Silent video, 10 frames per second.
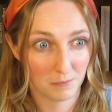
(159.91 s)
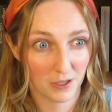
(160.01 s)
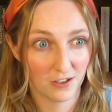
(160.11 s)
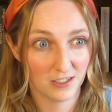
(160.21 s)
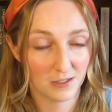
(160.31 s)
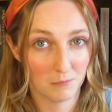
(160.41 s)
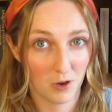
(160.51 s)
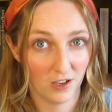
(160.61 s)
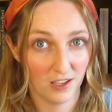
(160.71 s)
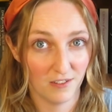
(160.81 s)
because
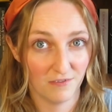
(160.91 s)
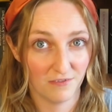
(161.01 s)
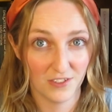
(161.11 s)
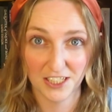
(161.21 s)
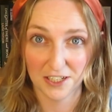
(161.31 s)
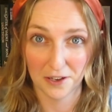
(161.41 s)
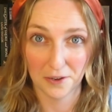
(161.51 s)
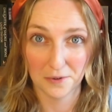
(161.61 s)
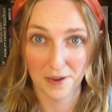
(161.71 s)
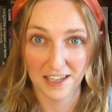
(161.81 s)
my
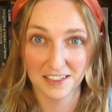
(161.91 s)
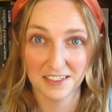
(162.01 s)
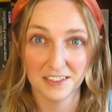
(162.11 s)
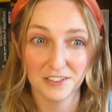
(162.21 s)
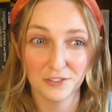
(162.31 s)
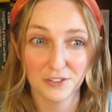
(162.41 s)
video editing